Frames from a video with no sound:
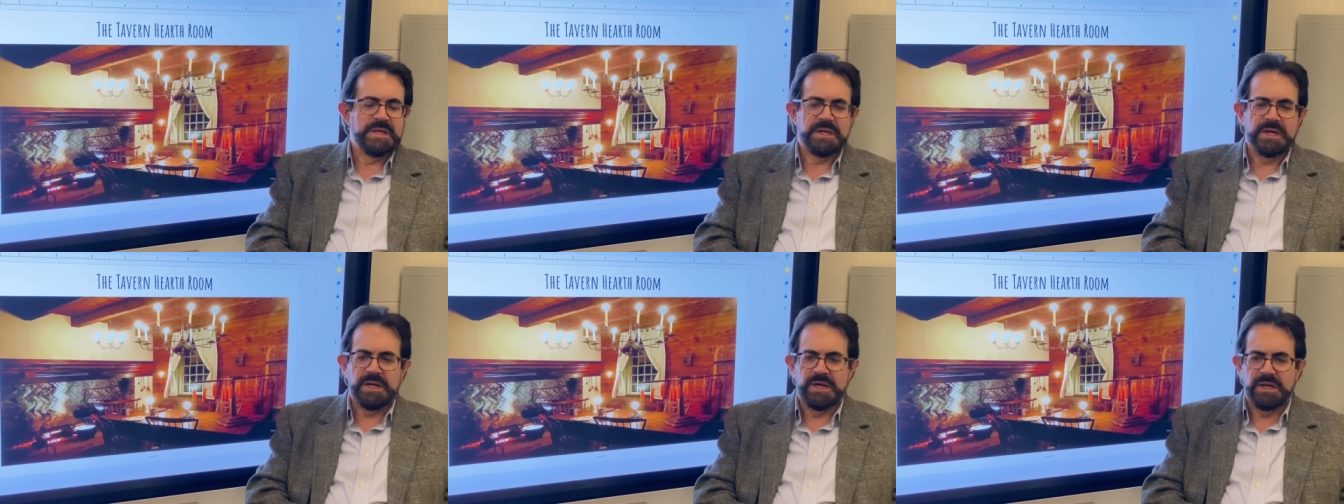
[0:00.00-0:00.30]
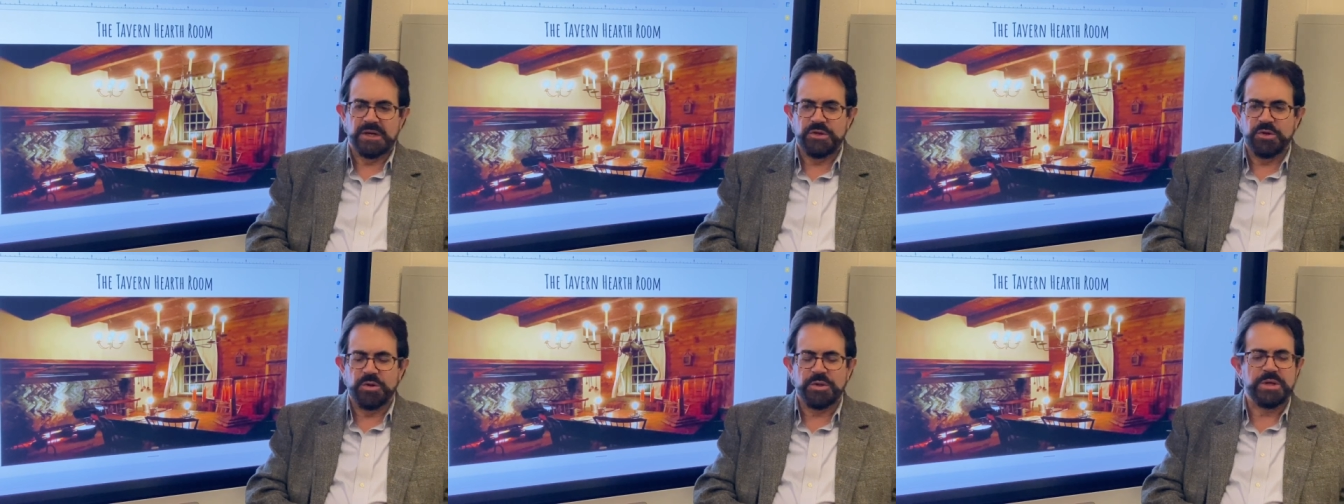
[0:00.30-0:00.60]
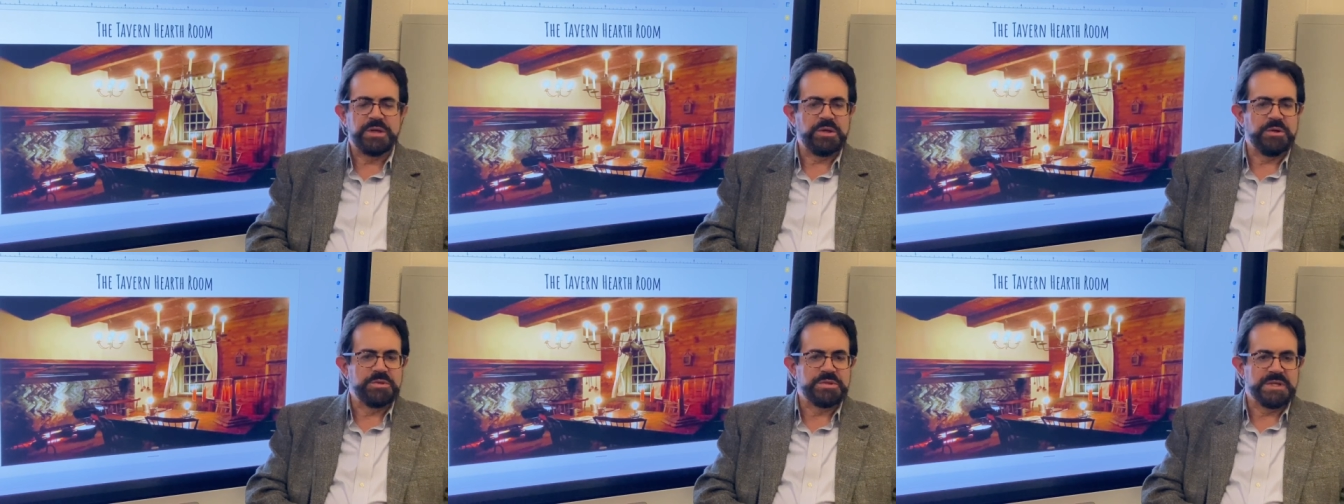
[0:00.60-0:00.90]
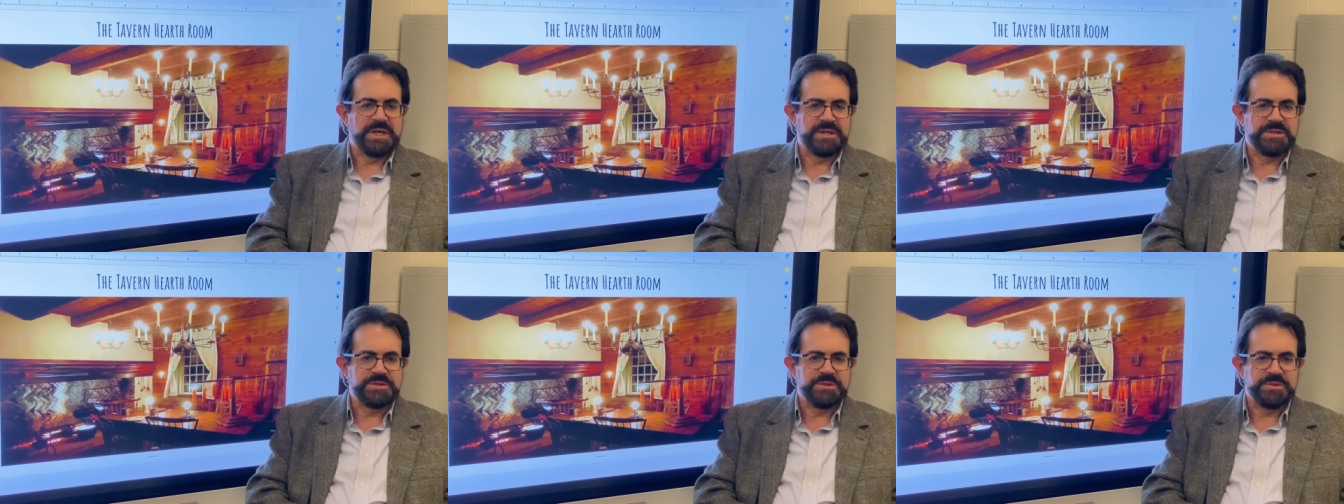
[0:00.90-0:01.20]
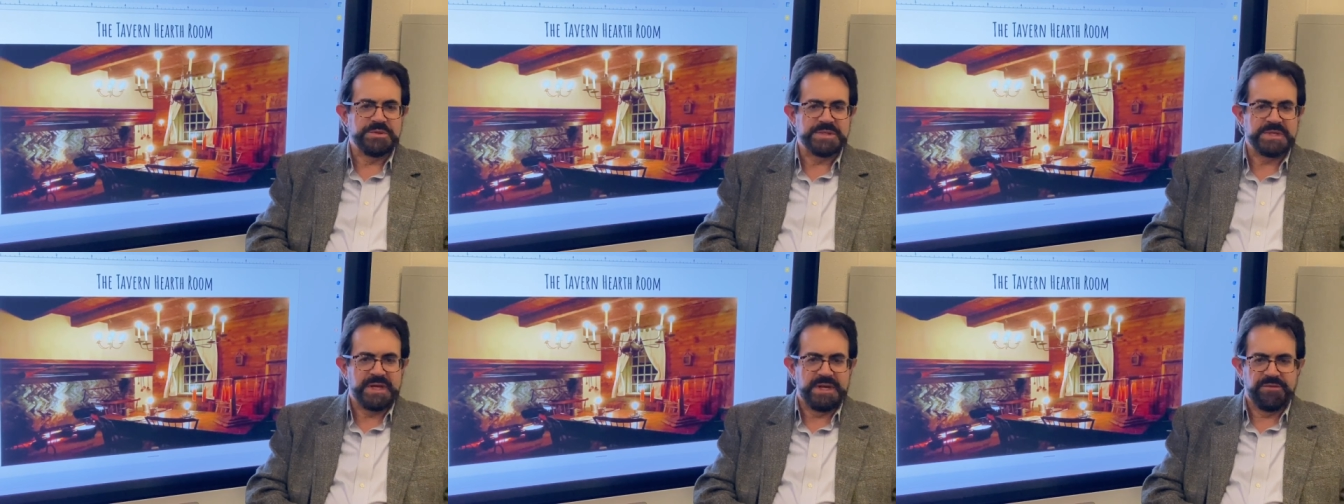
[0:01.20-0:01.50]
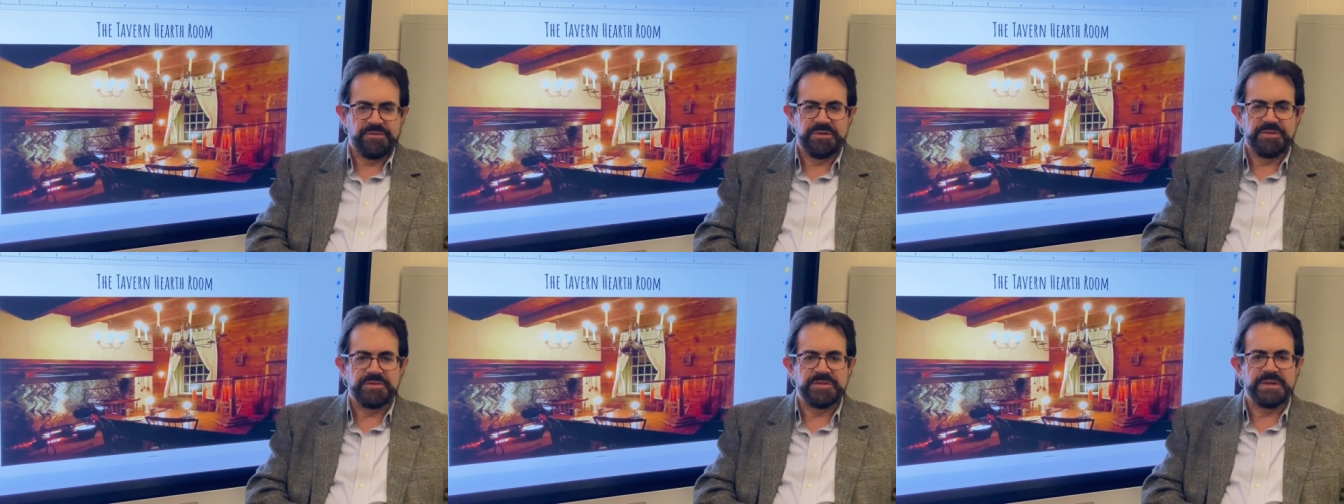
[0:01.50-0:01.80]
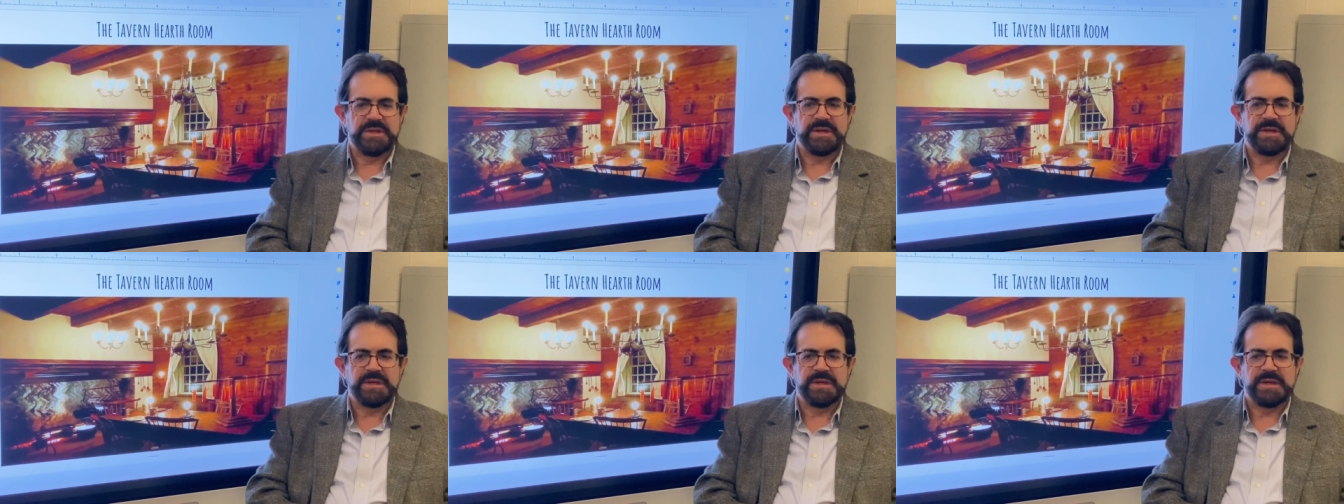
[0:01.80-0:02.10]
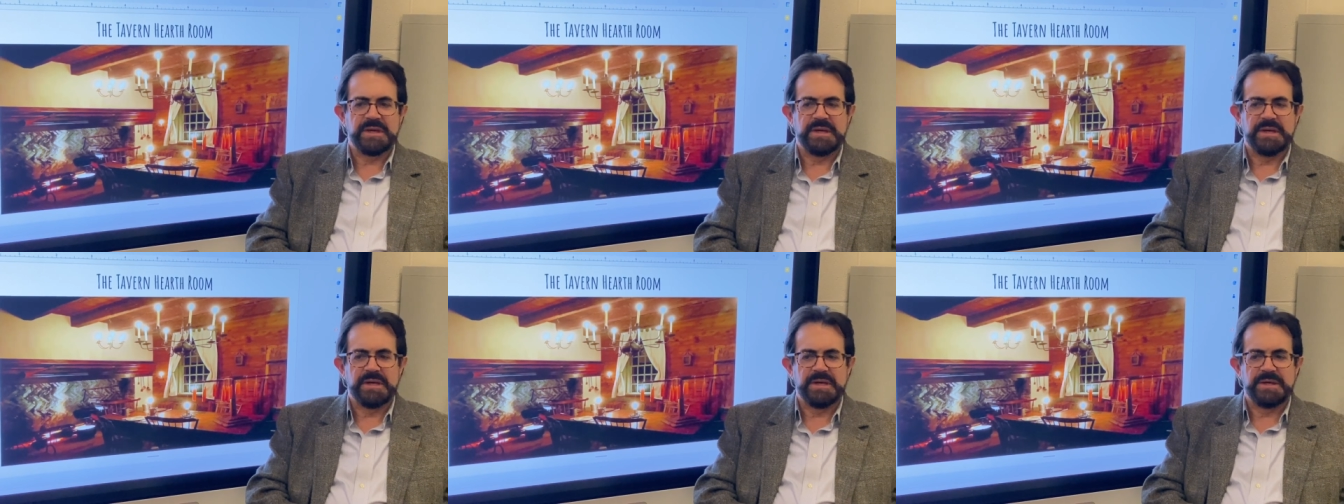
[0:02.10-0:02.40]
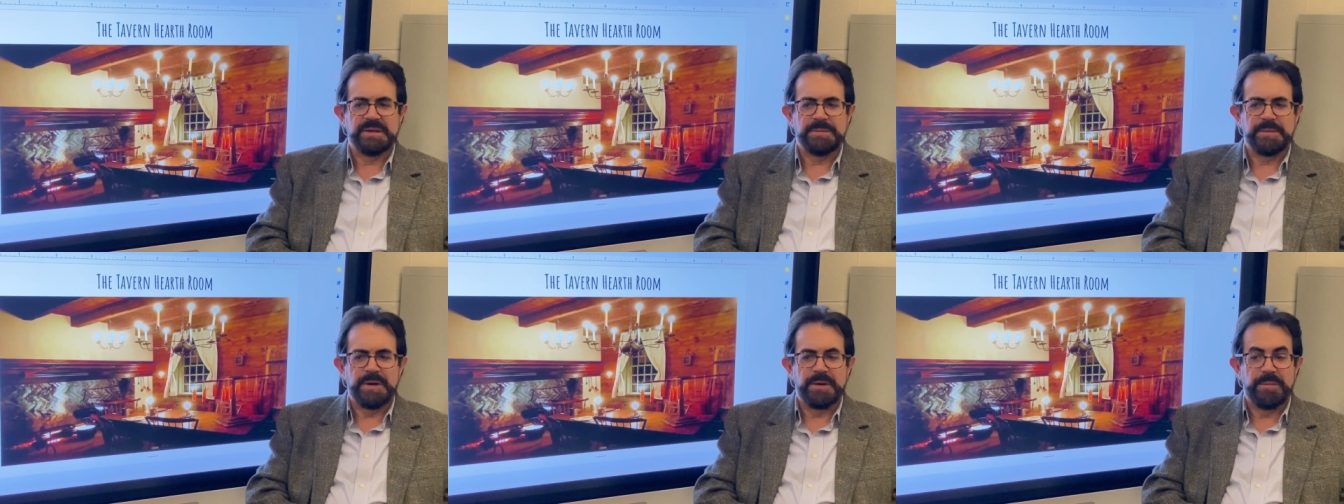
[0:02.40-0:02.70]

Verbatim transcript: uh, cooking utensils, everything uh,